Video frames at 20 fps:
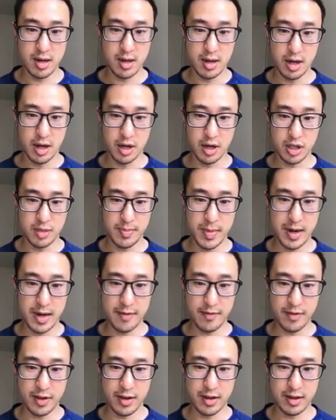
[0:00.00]
It just made
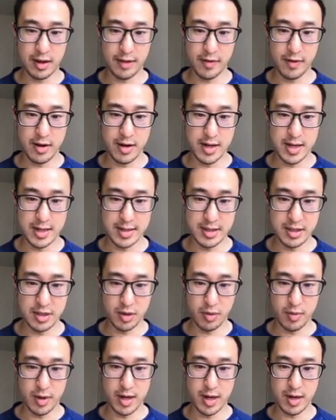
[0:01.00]
everything like very easy to
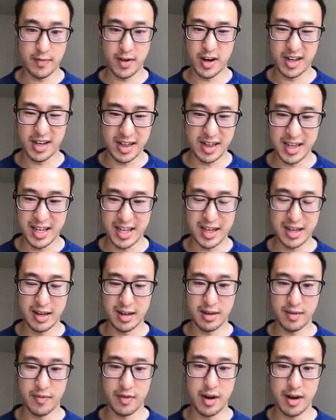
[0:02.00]
read, very clean,
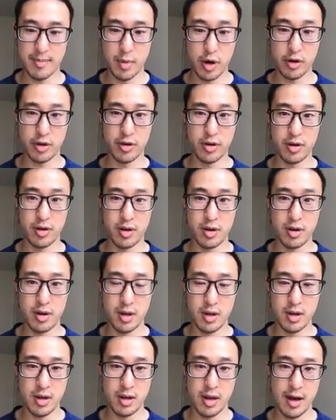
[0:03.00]
very modern,
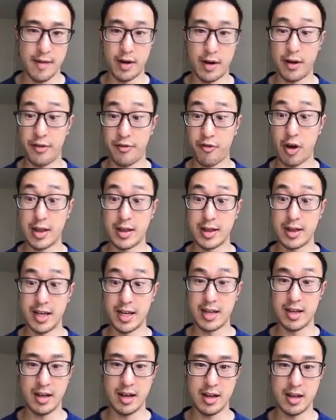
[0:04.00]
very
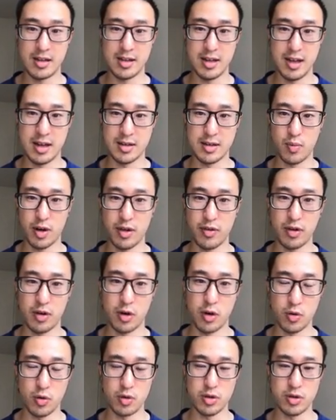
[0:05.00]
friendly, as one of the
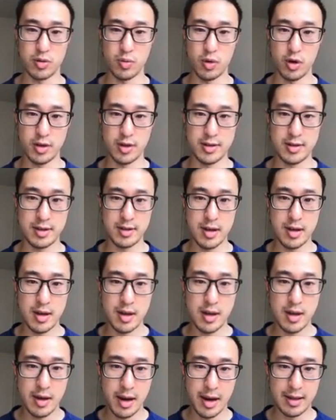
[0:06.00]
goals was.
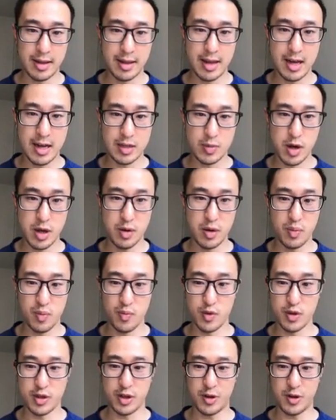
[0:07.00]
And the last one
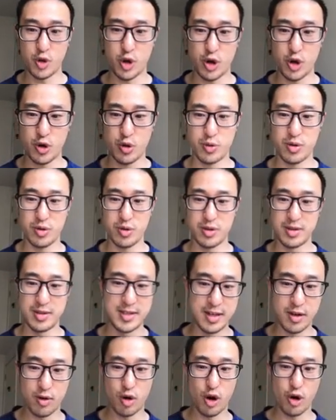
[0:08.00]
was the good old
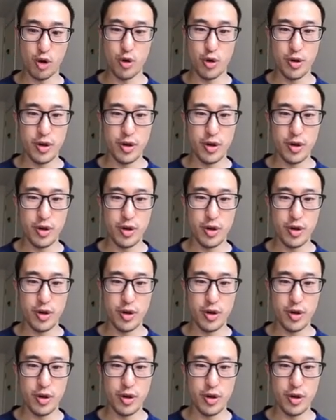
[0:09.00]
Xero.